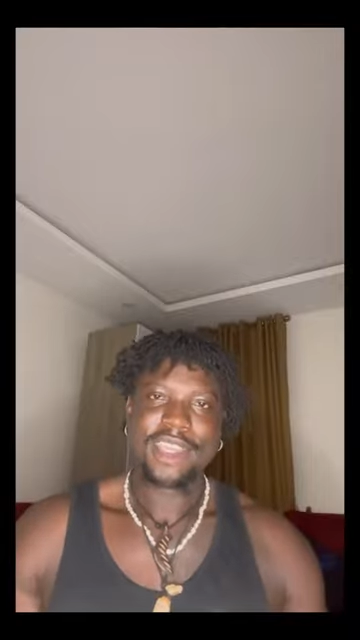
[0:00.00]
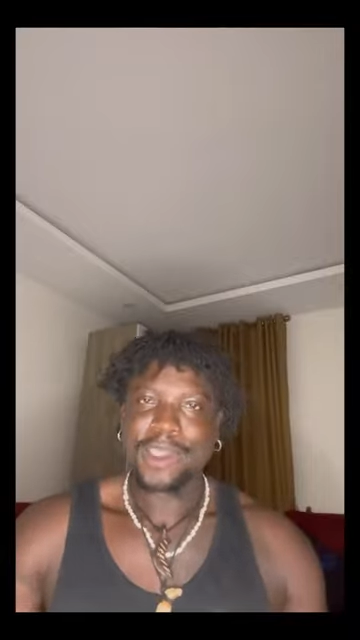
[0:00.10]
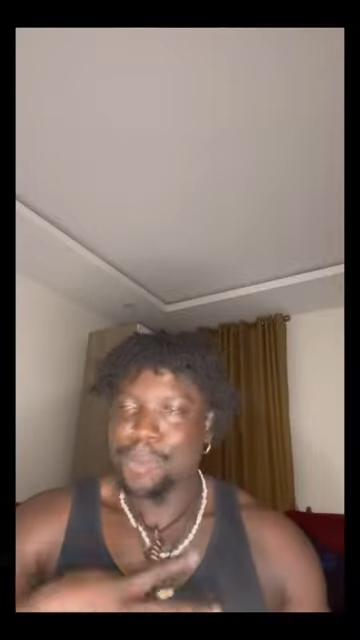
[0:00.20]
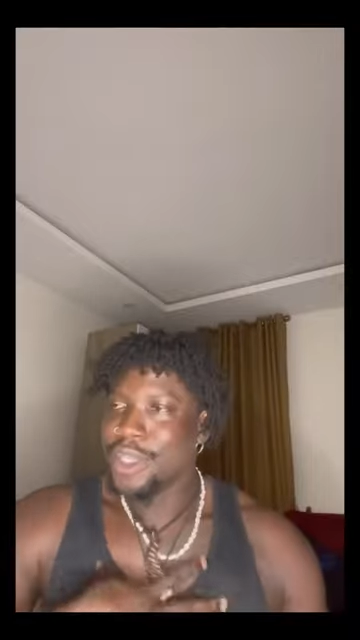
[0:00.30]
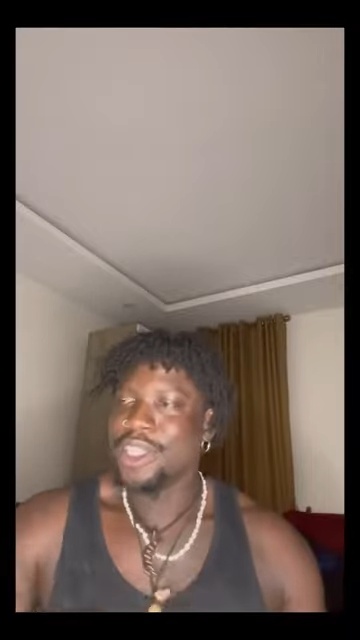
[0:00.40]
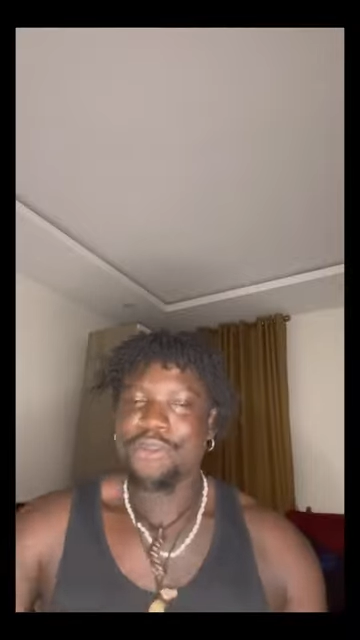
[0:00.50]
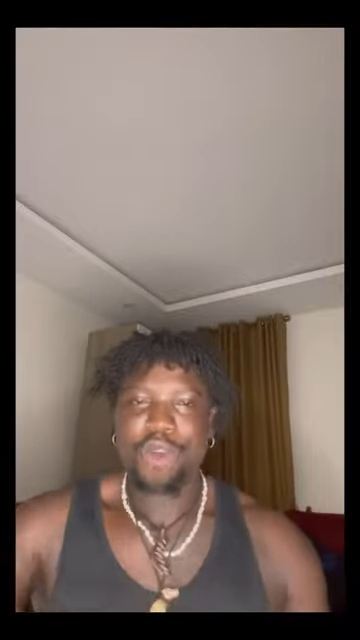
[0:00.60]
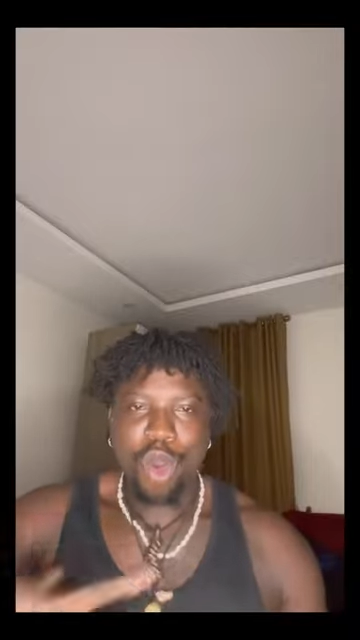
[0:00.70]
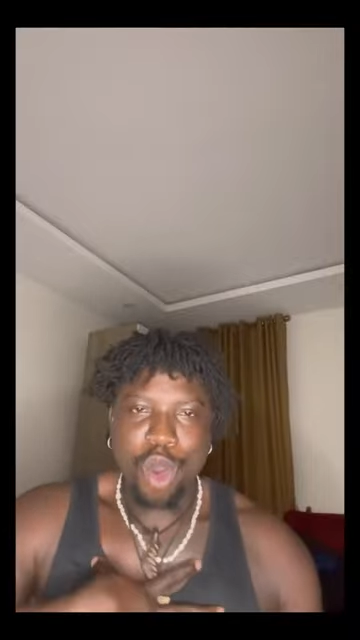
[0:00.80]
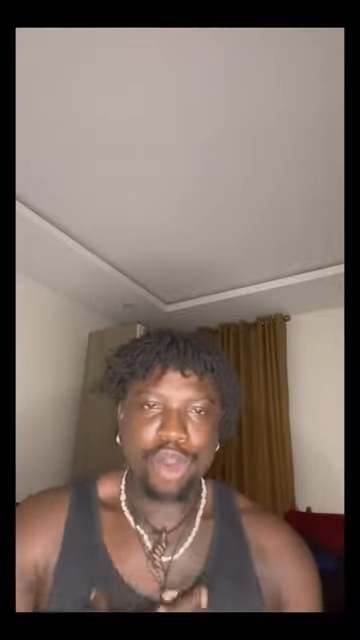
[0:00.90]
It's prison
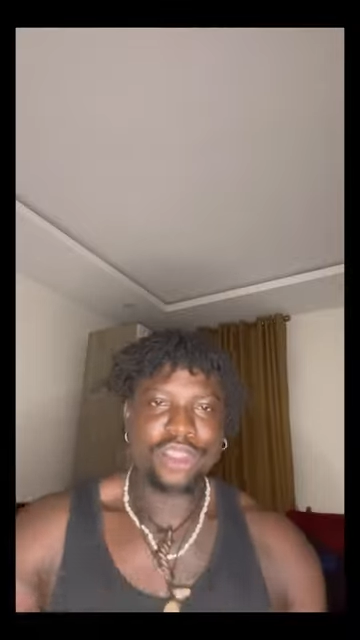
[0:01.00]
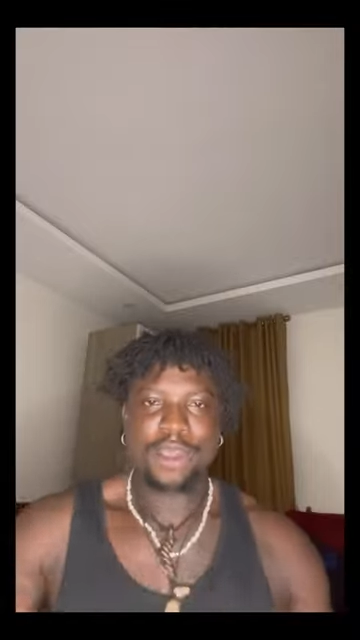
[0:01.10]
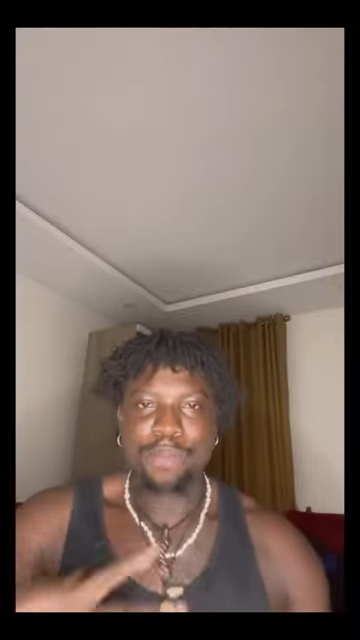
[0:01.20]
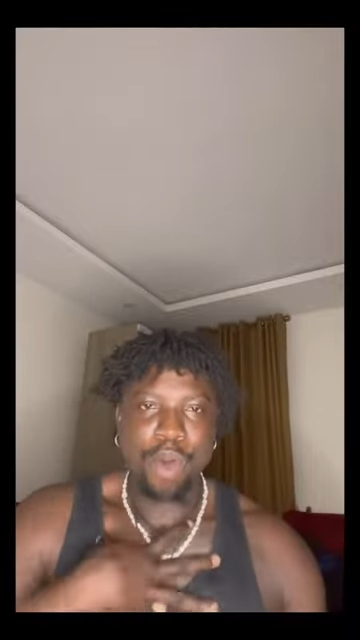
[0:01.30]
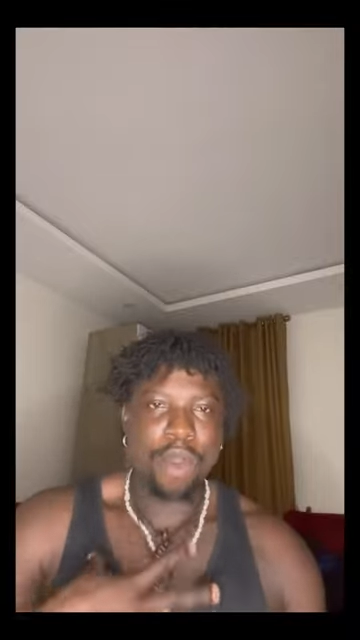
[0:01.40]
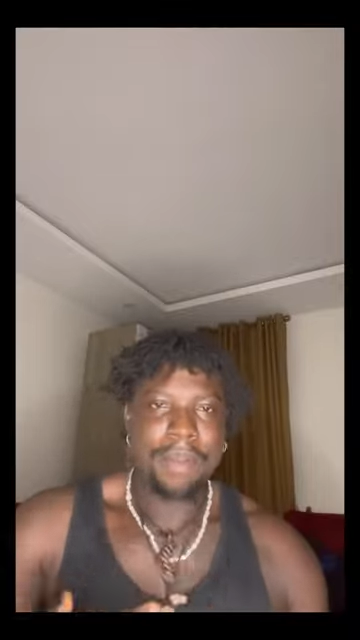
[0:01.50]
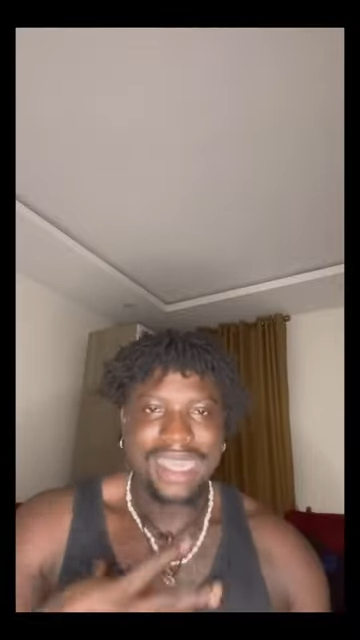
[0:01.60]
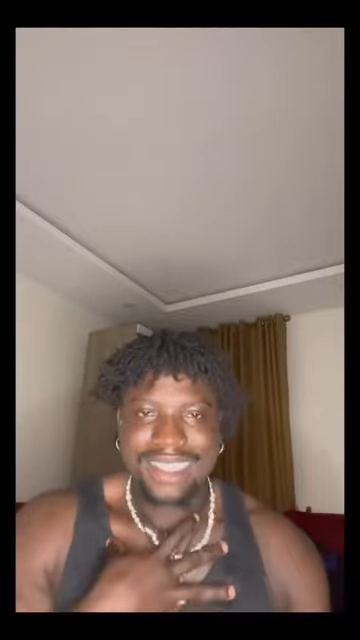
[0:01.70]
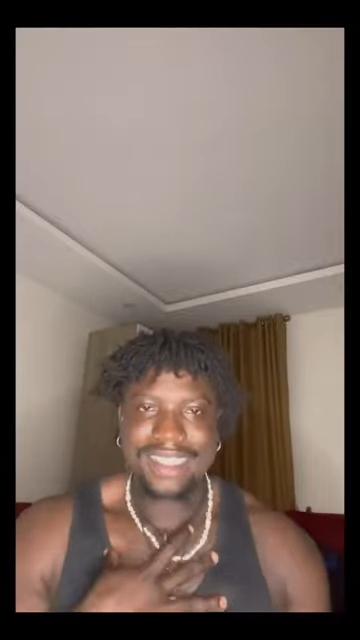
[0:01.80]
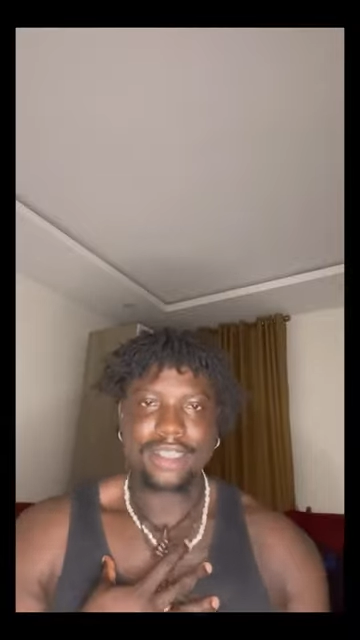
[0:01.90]
for us, the poor
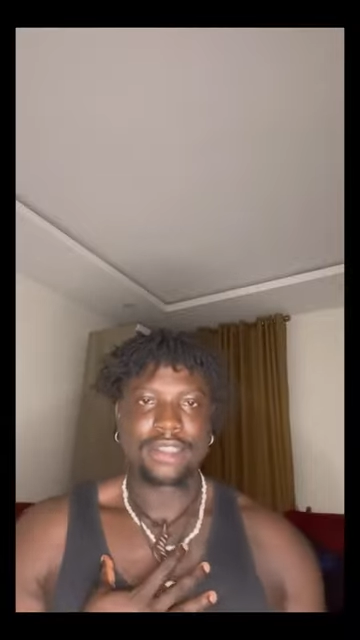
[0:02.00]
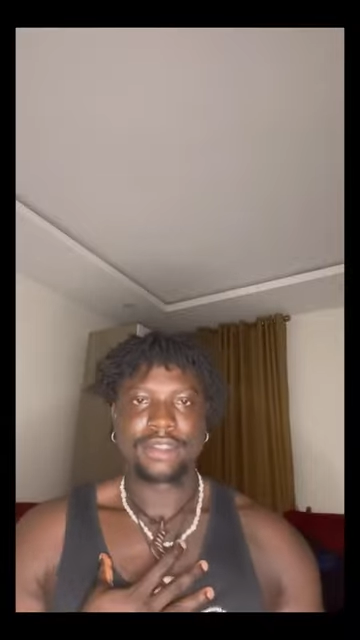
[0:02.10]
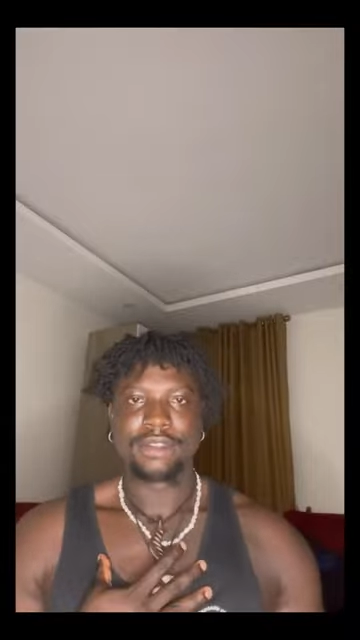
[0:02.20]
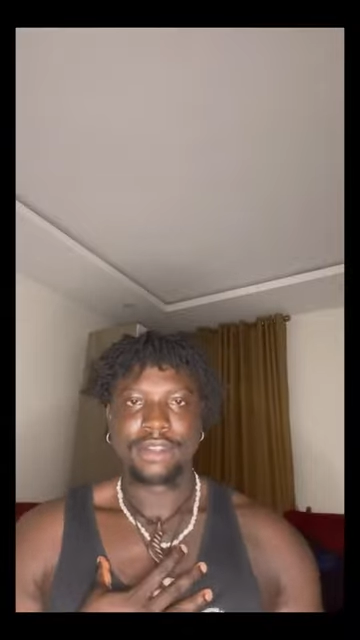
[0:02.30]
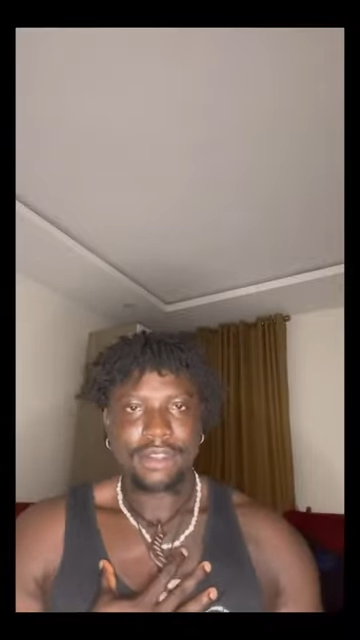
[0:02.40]
masses.